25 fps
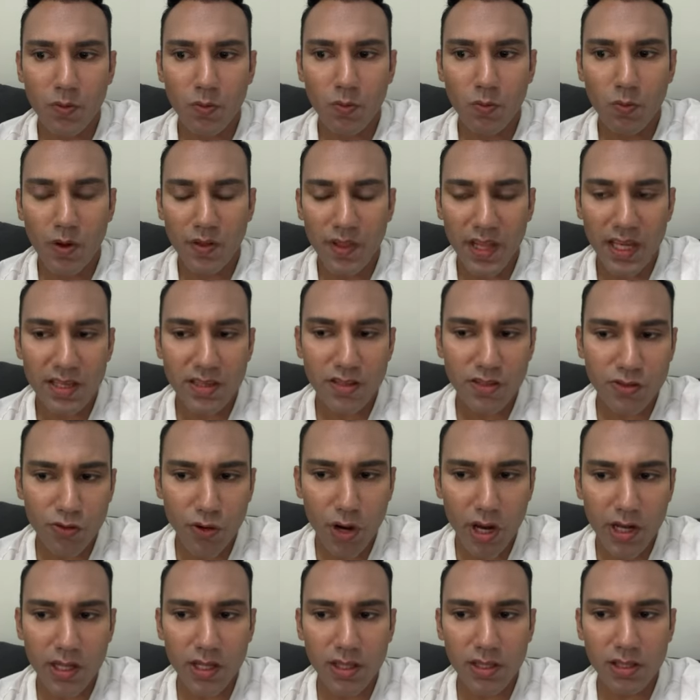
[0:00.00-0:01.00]
where they
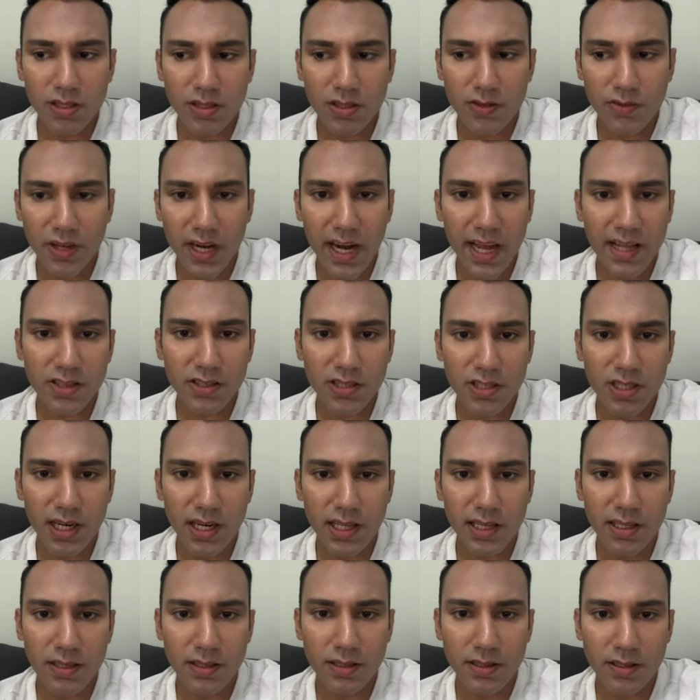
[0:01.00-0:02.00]
struggled
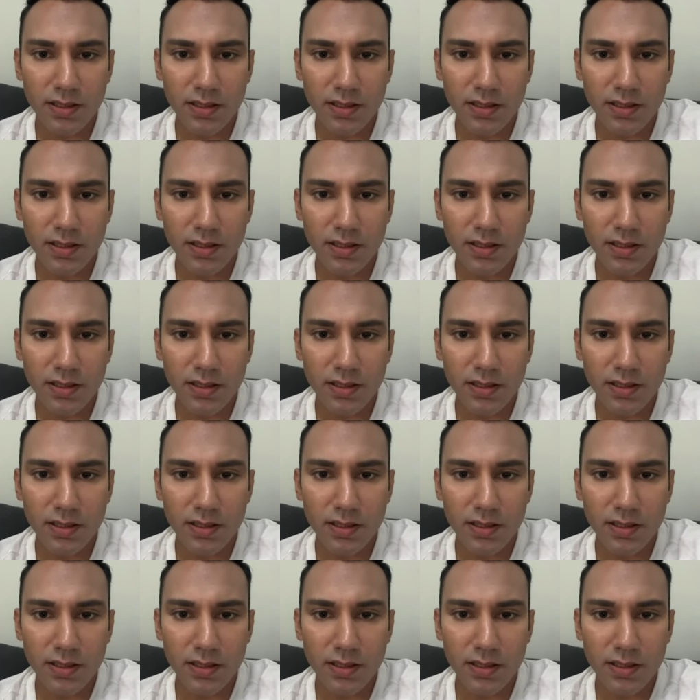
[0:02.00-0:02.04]
financially,